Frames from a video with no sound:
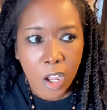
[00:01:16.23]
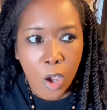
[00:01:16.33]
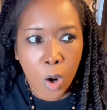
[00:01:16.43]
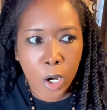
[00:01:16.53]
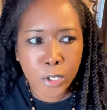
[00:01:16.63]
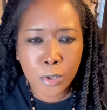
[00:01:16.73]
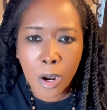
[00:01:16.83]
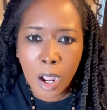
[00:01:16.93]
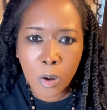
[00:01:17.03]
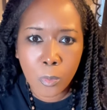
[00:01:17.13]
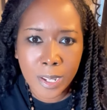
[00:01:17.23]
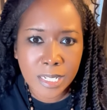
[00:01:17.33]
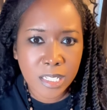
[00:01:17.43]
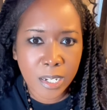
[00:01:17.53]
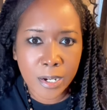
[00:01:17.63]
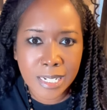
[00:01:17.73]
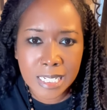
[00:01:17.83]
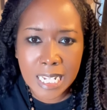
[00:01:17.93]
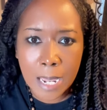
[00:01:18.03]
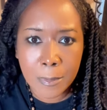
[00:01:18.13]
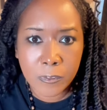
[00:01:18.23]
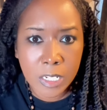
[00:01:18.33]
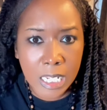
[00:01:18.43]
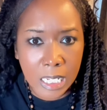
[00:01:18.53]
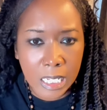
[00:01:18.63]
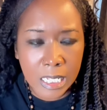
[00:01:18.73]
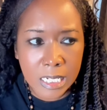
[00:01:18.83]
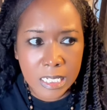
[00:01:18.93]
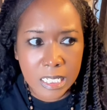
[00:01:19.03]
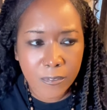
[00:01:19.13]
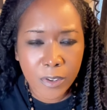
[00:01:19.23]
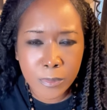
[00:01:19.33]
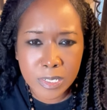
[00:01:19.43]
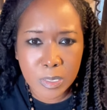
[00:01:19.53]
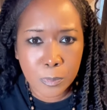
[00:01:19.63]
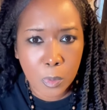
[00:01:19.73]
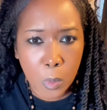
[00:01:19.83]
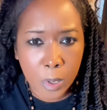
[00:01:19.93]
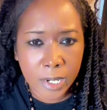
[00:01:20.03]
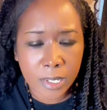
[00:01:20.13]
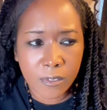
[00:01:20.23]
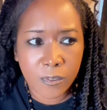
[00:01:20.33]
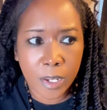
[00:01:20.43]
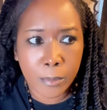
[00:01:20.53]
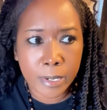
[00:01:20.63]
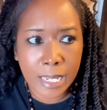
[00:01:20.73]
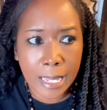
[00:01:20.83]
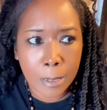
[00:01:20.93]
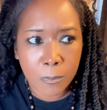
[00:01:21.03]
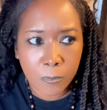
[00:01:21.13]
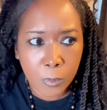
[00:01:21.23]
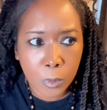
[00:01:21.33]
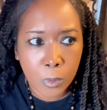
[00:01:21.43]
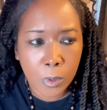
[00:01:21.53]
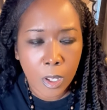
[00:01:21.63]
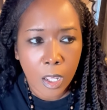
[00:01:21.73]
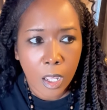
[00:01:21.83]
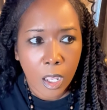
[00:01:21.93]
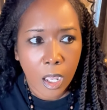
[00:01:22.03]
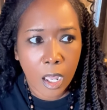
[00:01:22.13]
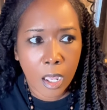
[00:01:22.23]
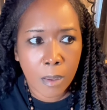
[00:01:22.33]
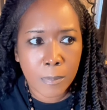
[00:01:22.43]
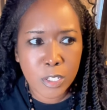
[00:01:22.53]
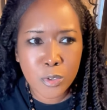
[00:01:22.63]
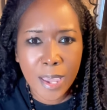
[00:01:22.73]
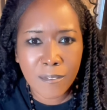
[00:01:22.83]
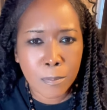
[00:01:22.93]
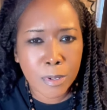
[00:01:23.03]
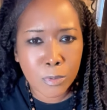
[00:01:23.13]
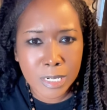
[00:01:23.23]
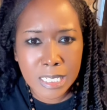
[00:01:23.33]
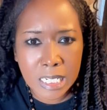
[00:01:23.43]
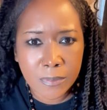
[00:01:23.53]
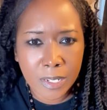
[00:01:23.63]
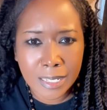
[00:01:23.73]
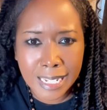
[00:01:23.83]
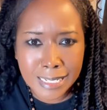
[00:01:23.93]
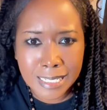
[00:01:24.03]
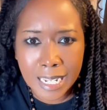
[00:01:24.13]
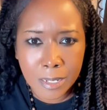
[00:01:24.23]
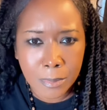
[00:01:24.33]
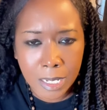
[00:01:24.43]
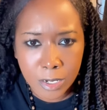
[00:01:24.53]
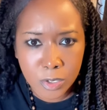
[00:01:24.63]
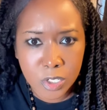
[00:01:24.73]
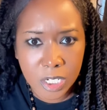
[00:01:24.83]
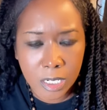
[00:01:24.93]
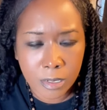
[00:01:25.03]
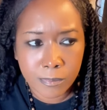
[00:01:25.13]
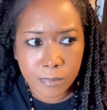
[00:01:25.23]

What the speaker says: or you're always there in a time of need, very supportive, very helpful, but you haven't been receiving that same energy.